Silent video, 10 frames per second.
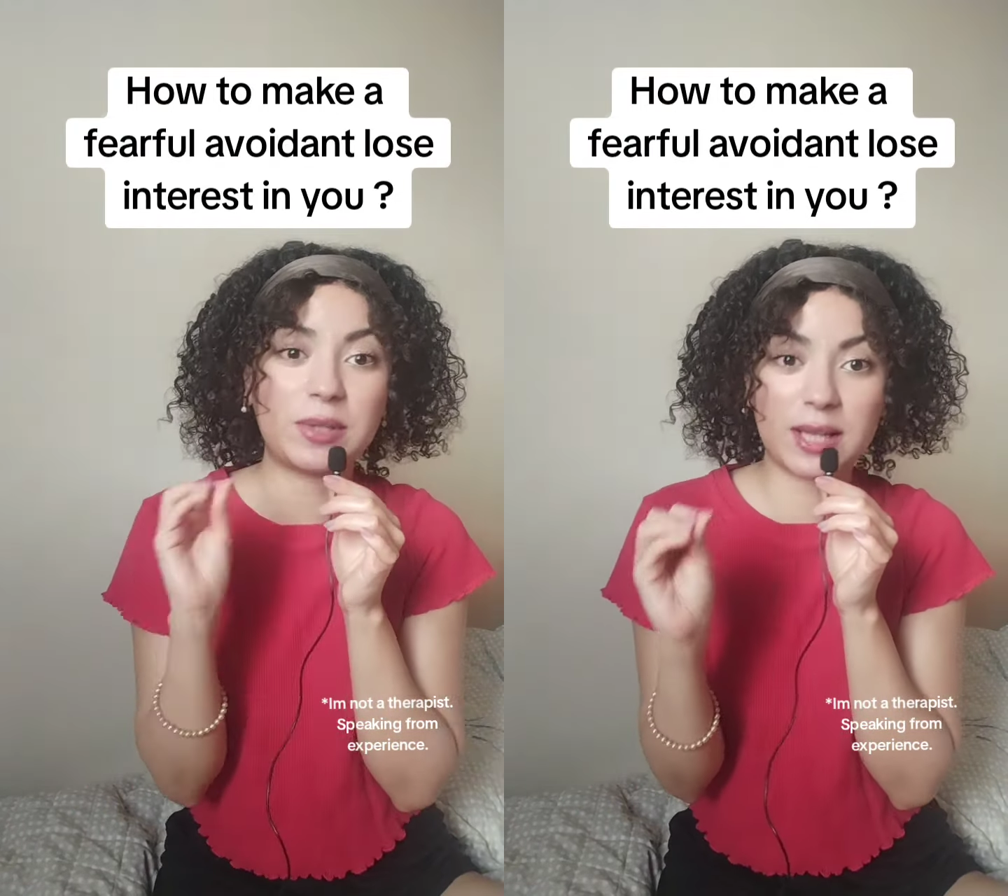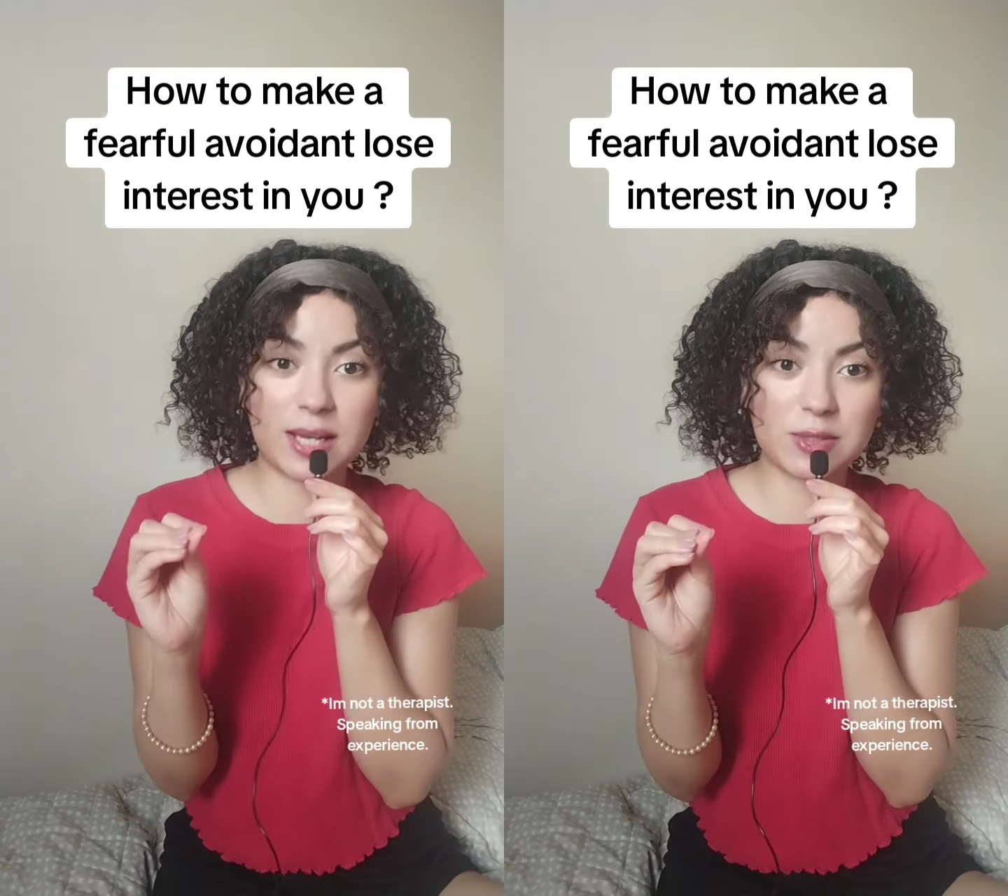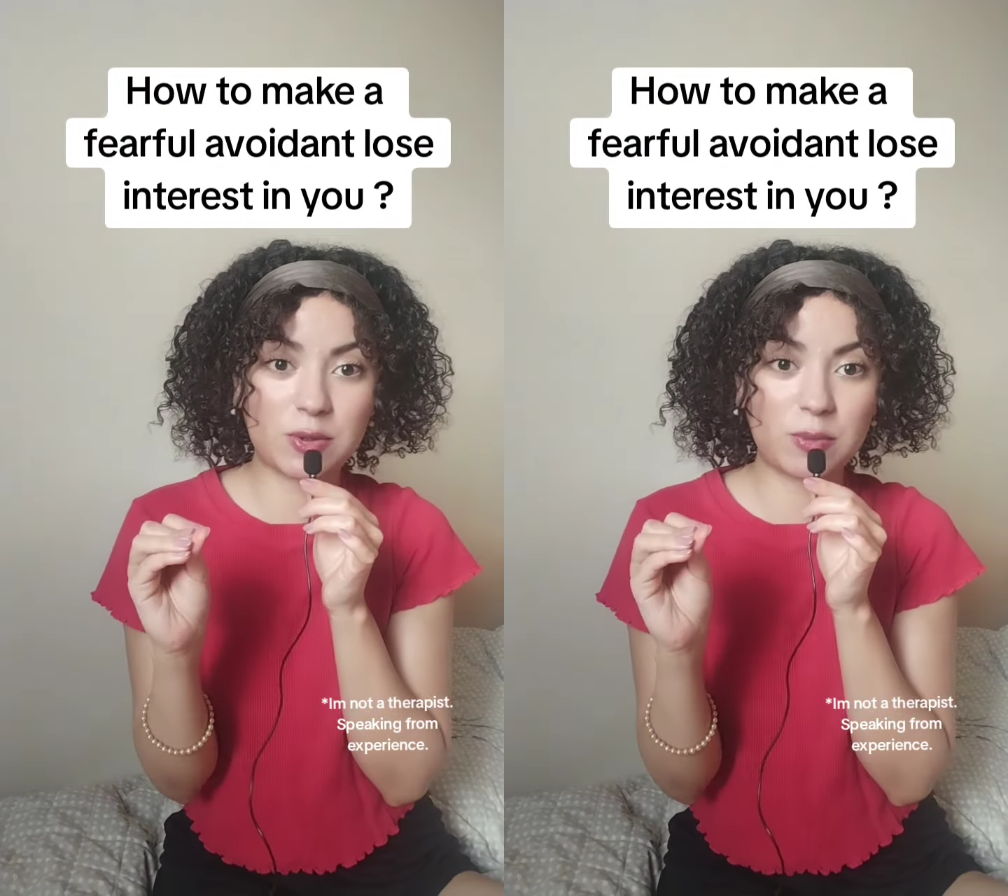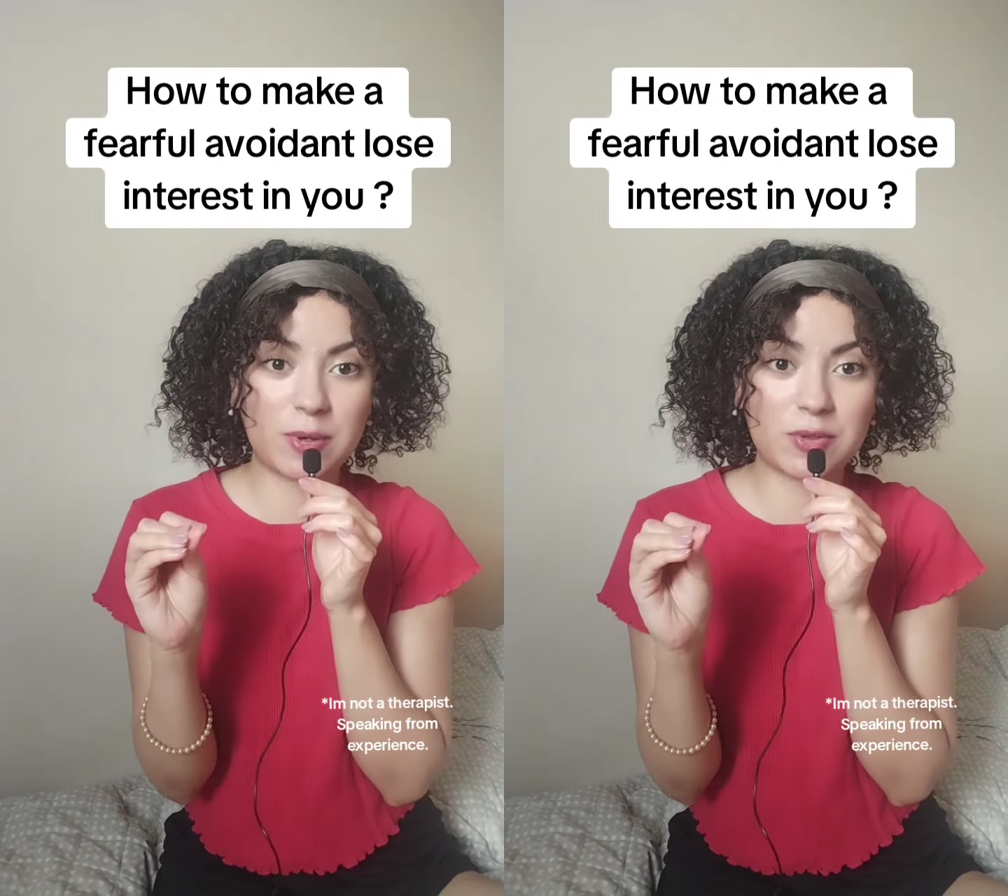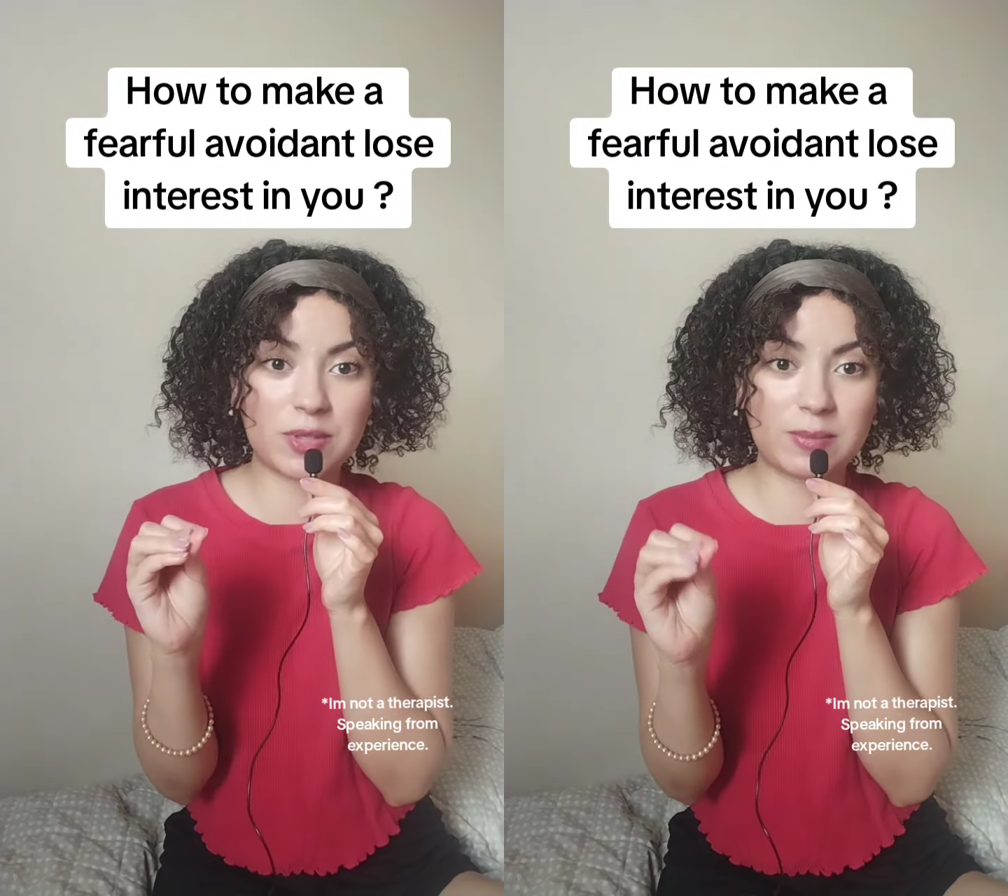When they ask you about